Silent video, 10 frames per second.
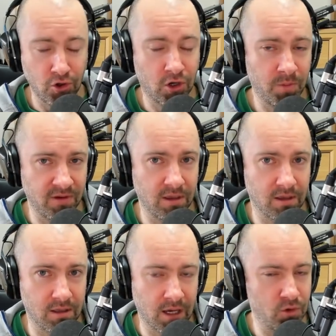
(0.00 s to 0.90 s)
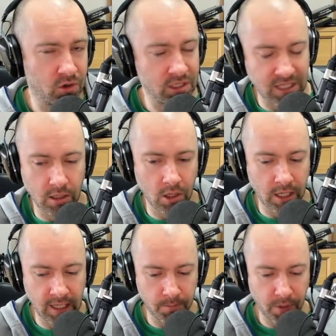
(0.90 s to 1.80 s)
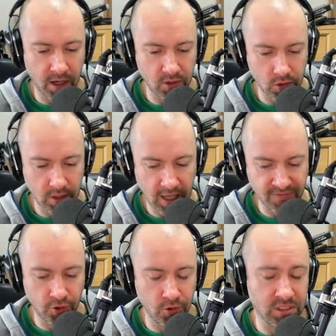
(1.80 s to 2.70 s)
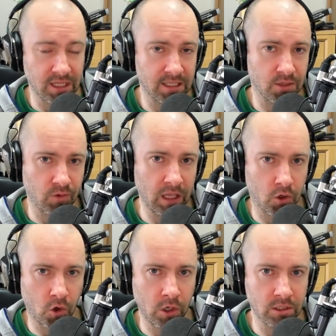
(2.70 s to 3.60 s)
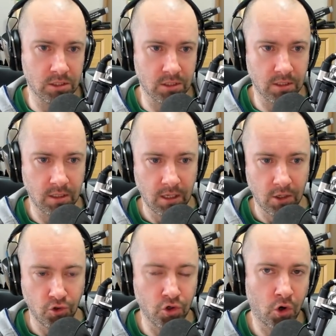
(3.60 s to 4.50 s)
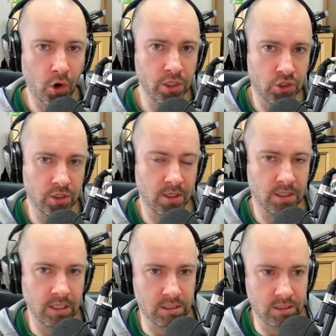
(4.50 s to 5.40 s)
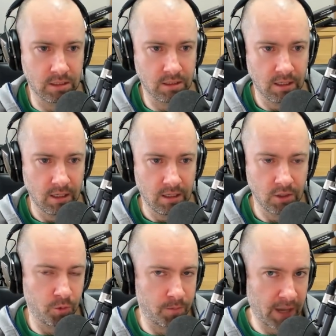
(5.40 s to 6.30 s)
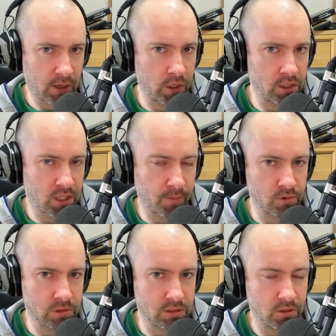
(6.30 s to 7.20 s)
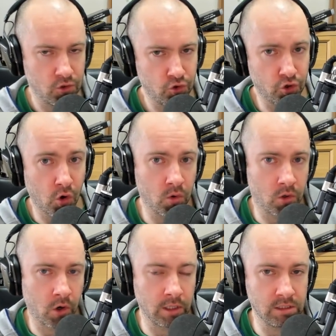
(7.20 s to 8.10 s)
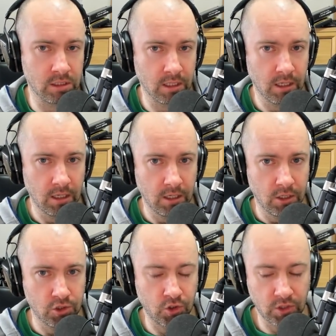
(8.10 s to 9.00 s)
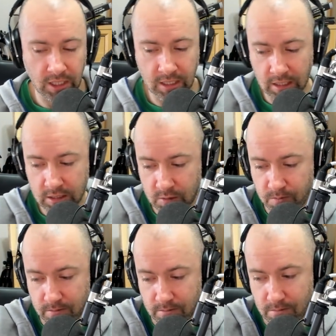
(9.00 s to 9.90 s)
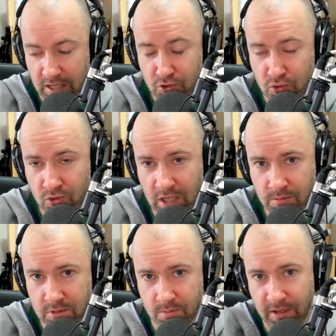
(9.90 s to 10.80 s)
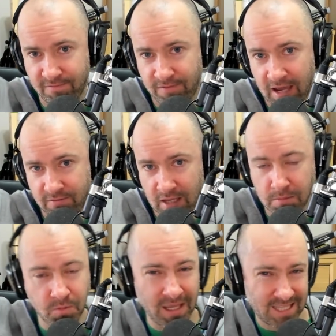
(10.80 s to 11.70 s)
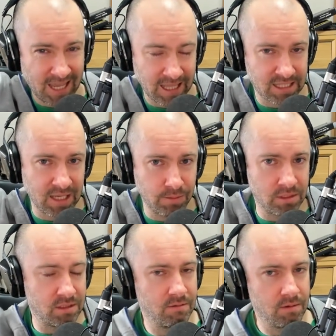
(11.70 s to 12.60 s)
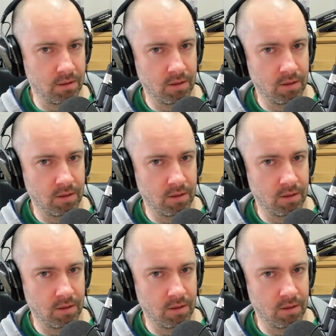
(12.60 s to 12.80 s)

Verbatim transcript: you could be, I'm not going to say lucky, but if you select the right coins, your coins could increase. You know, when Bitcoin doubles, your altcoins should increase by two times, by five times, by ten times.